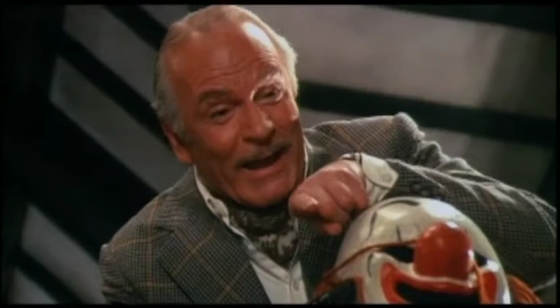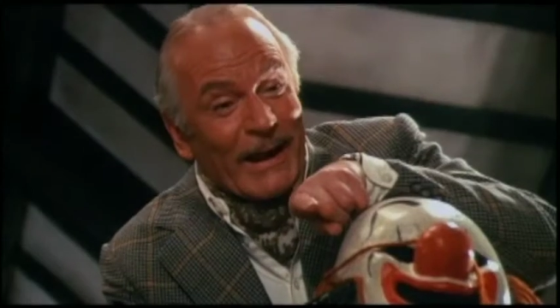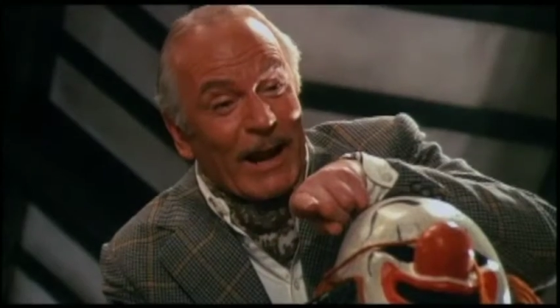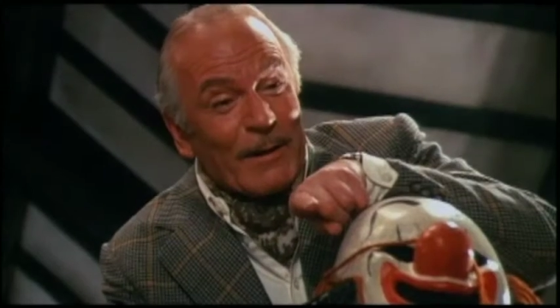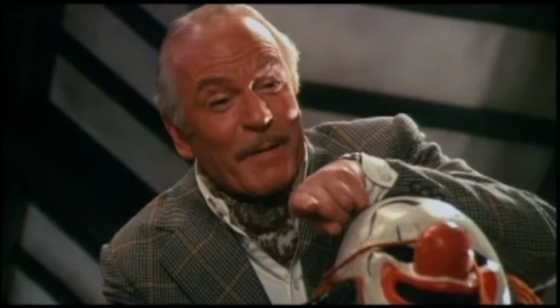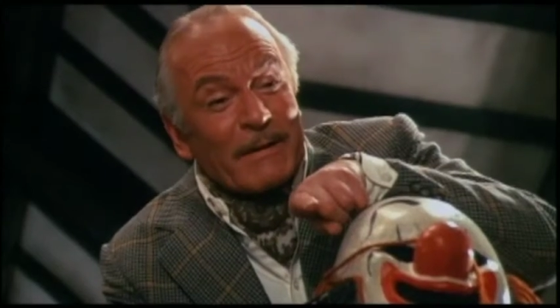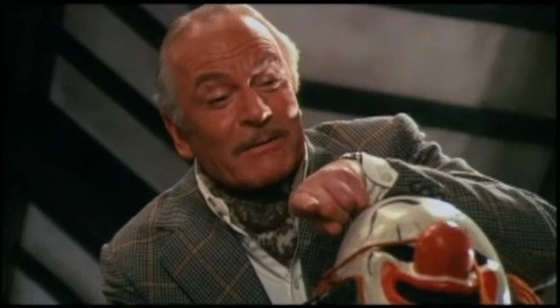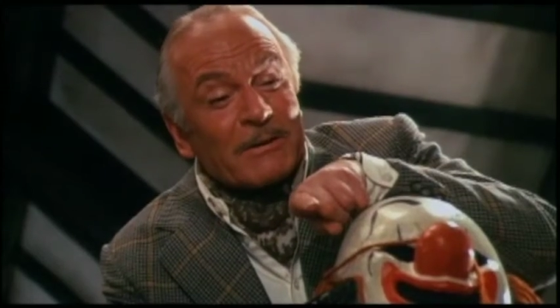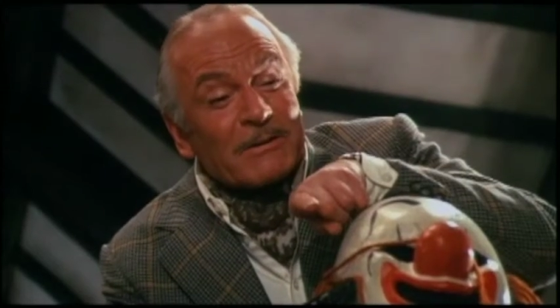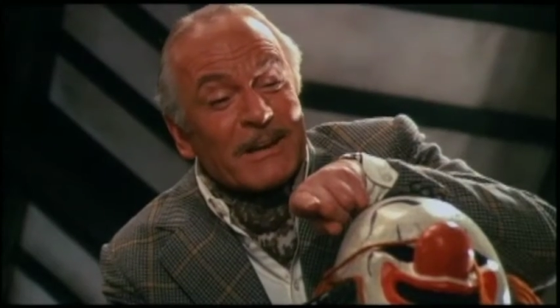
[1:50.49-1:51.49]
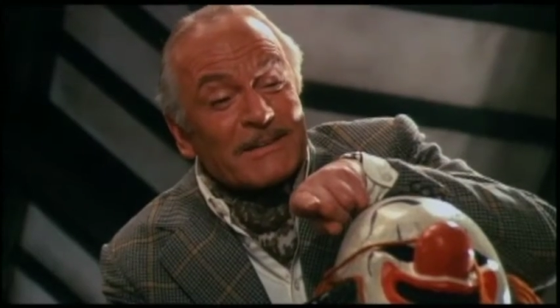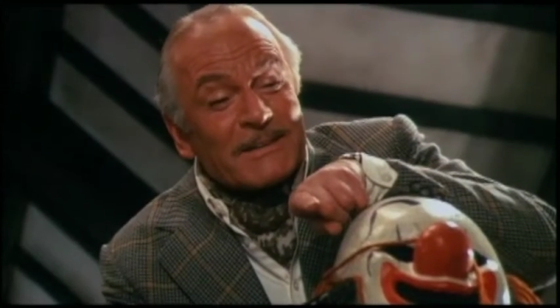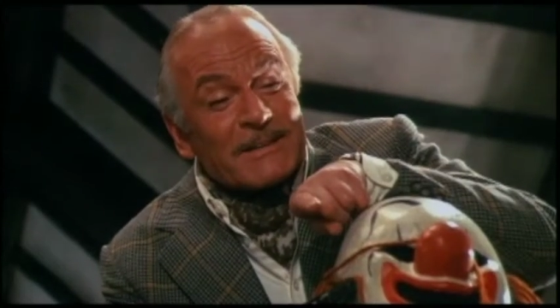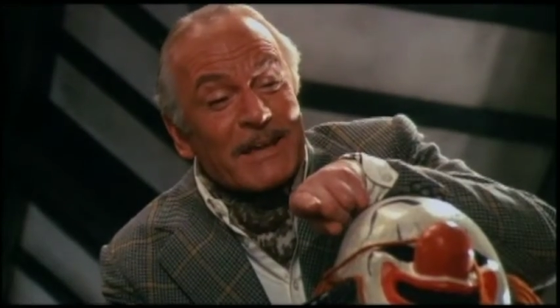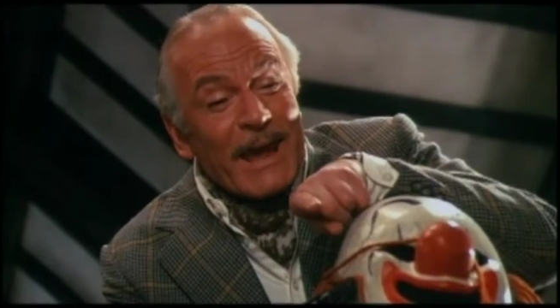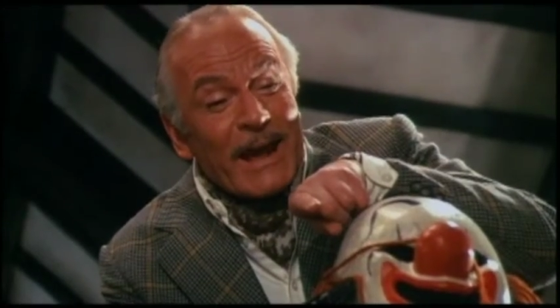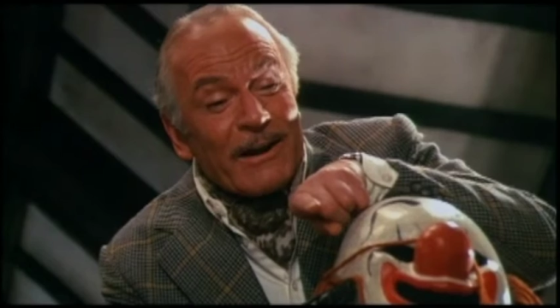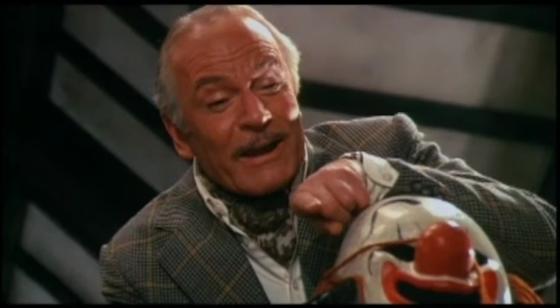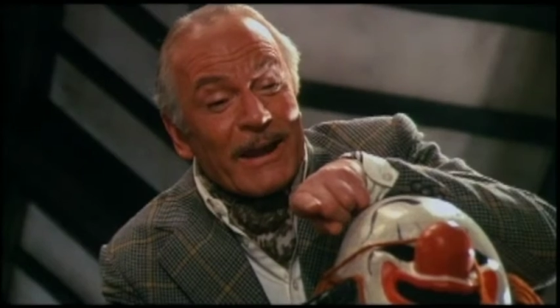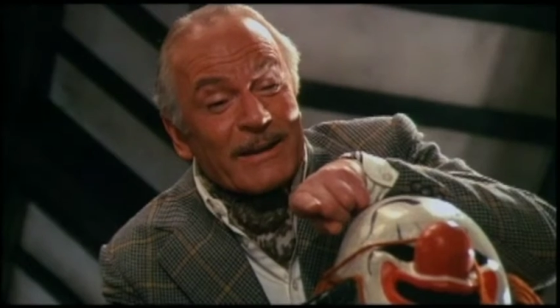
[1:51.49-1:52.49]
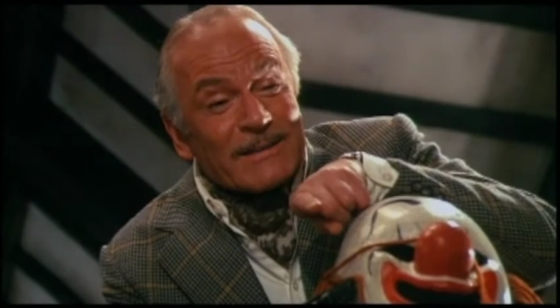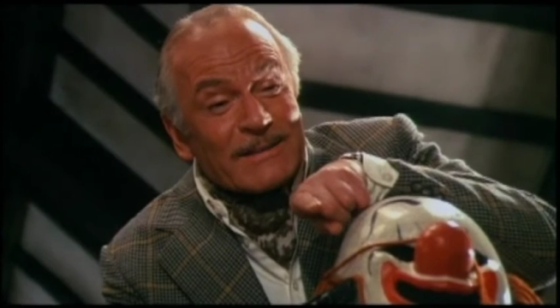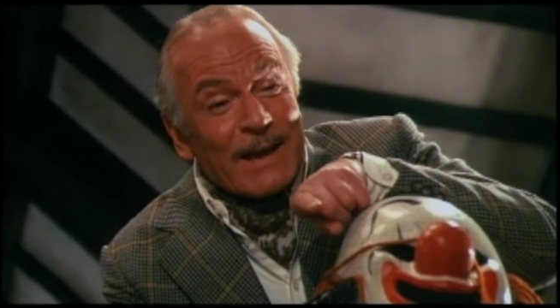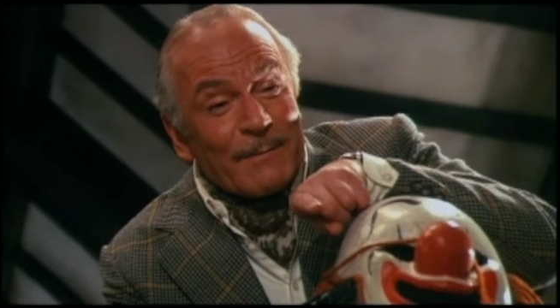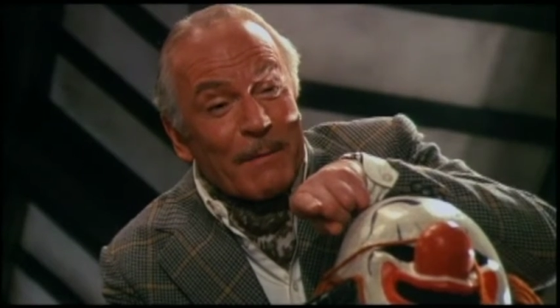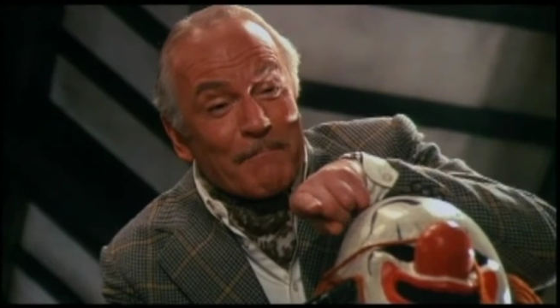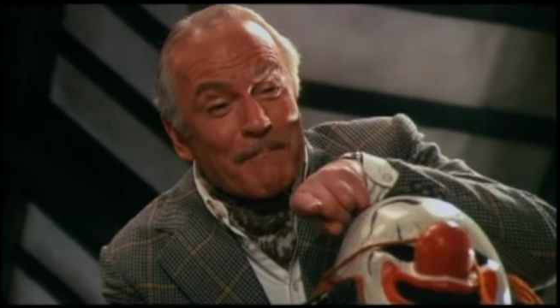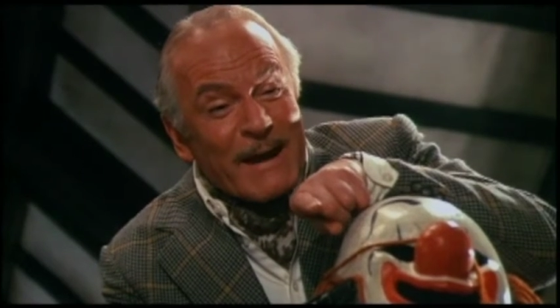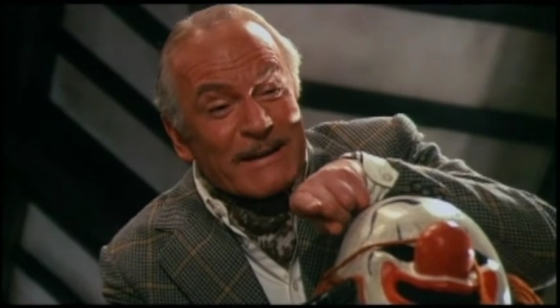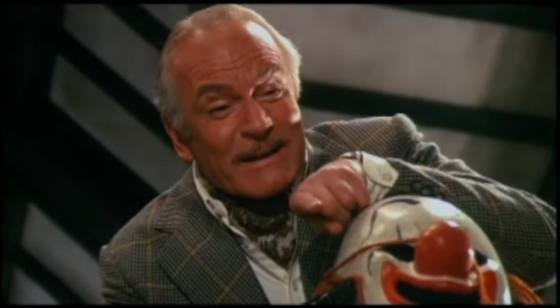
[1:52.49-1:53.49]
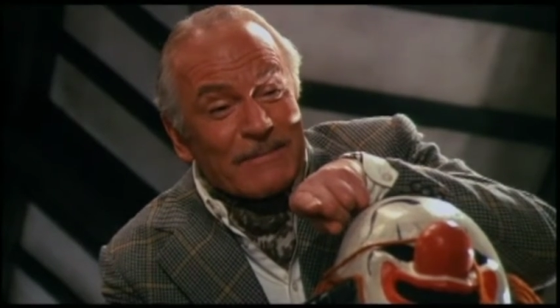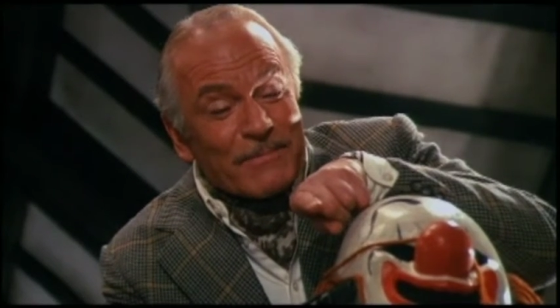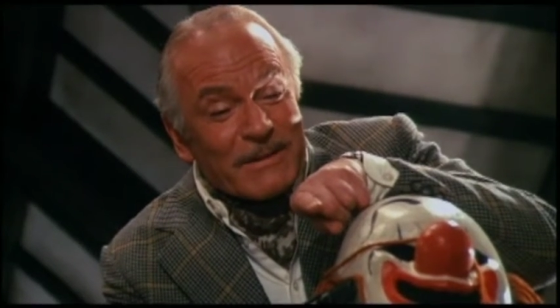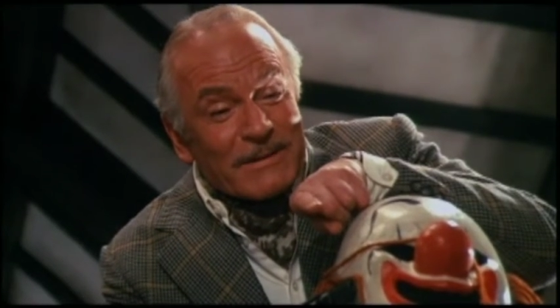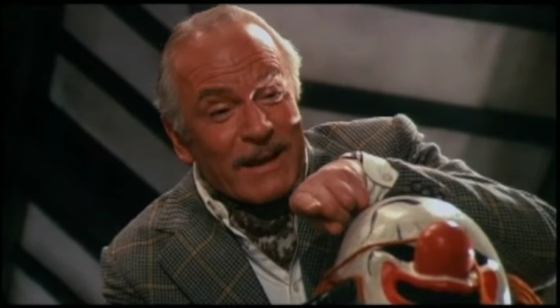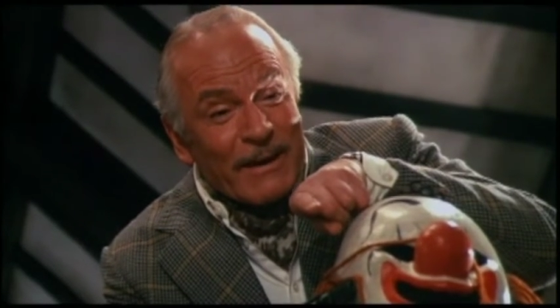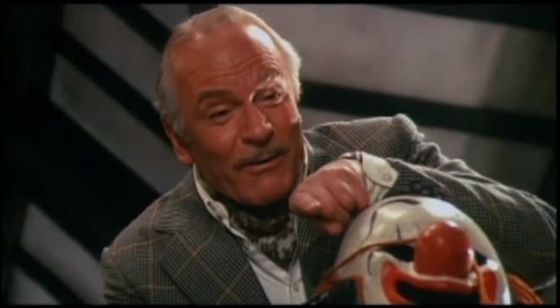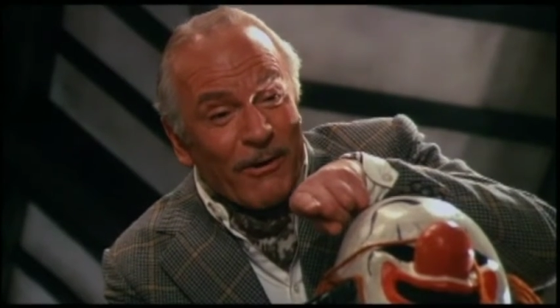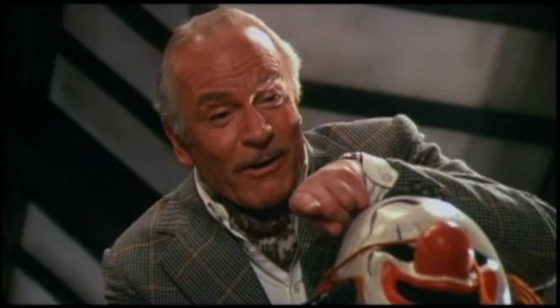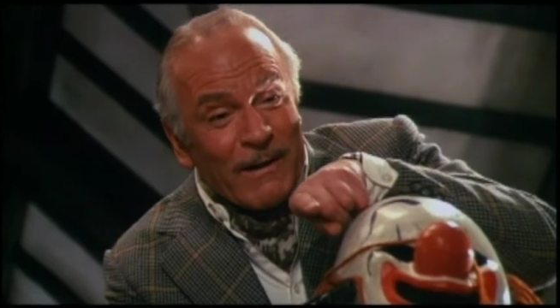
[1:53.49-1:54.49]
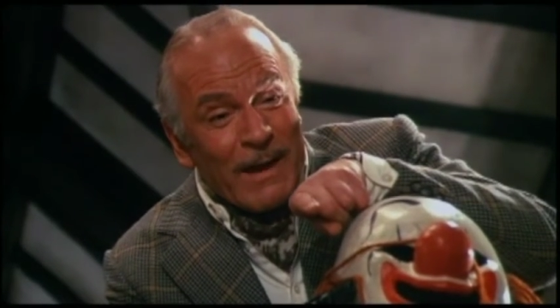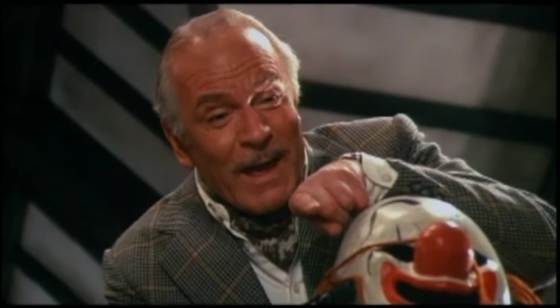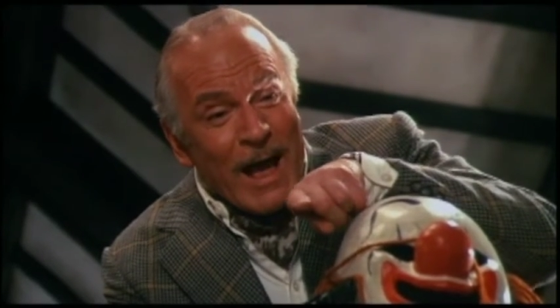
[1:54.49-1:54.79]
And I'll bet your chest is hairy and in summer matted with sun oil.